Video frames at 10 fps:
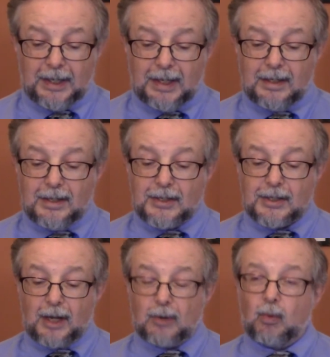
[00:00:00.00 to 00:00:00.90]
is
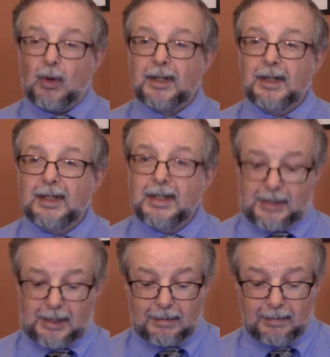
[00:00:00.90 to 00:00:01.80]
and what it isn't.